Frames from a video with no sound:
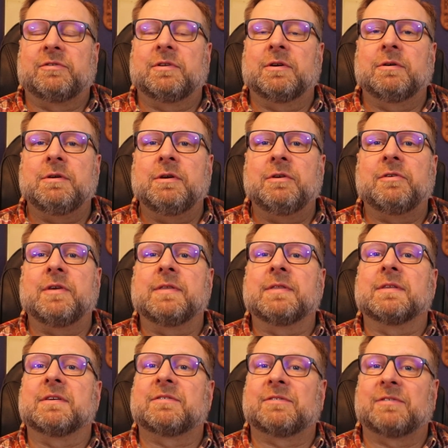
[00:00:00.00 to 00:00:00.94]
still
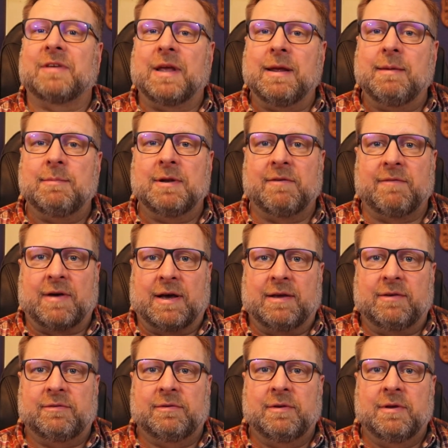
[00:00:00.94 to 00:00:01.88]
using the same
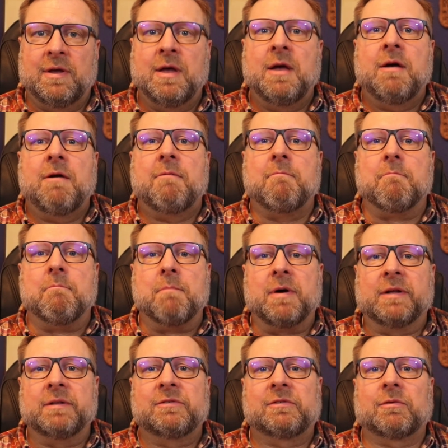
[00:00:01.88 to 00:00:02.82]
device
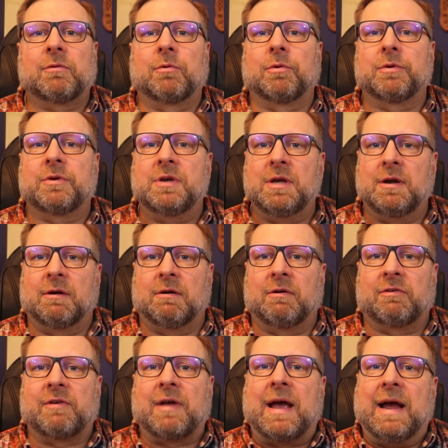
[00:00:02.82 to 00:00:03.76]
months or
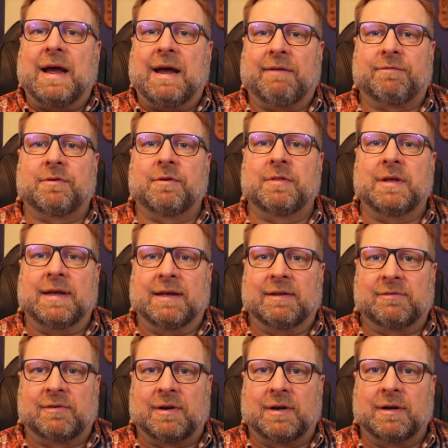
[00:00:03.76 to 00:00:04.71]
years after the
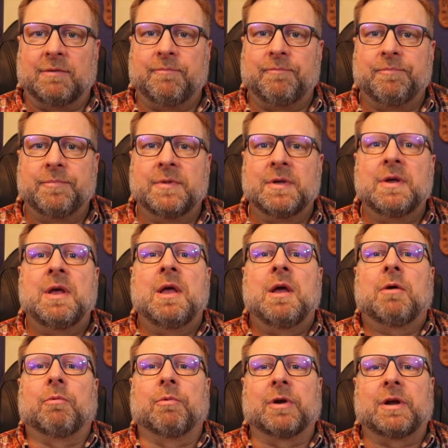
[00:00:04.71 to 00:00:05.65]
incident,
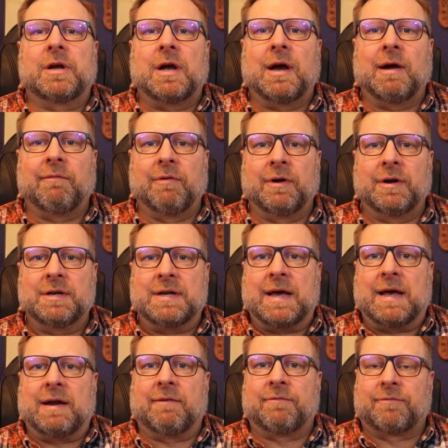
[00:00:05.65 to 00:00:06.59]
recovering
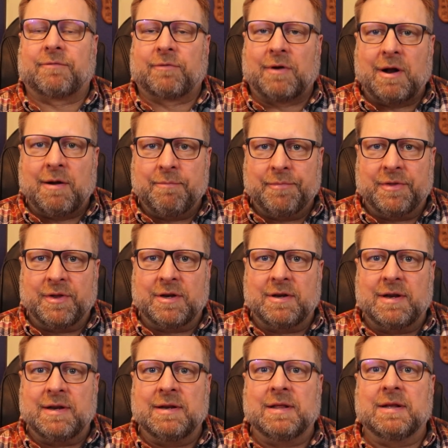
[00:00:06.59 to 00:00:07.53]
data from
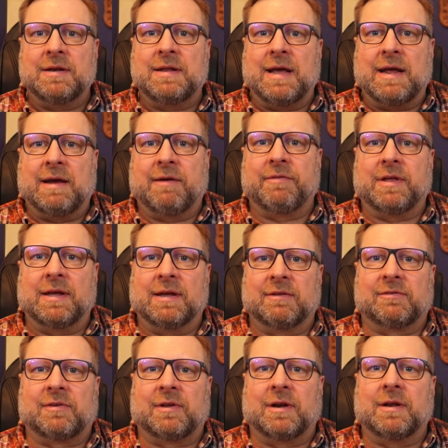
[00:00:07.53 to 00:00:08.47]
the day of the
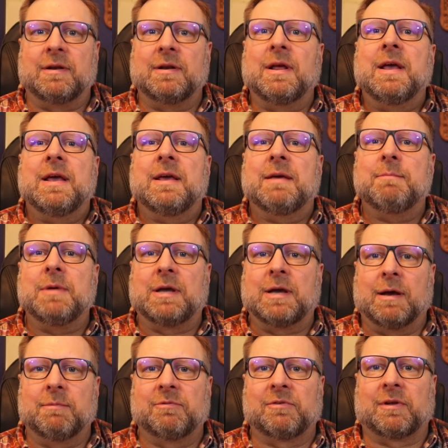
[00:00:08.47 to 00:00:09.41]
incident
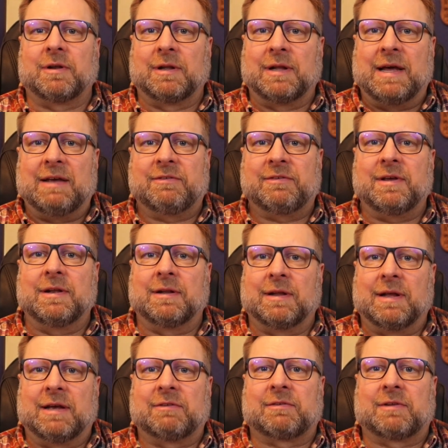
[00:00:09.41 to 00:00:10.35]
becomes less and
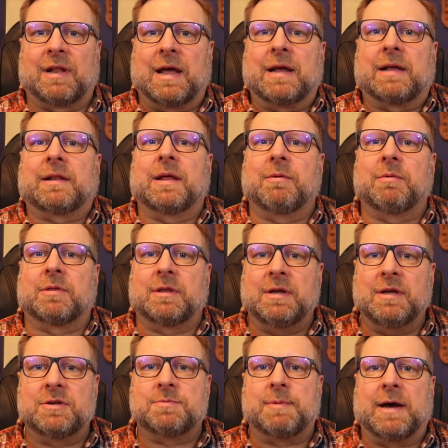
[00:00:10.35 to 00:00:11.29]
less likely with
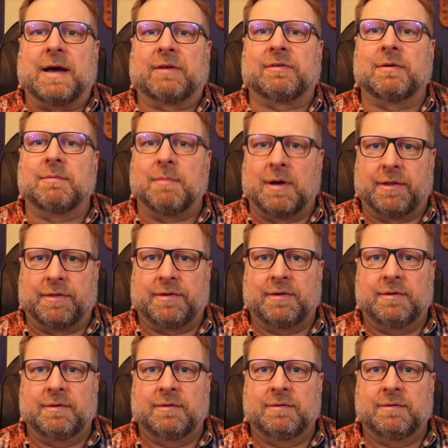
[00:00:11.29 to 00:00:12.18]
each passing month.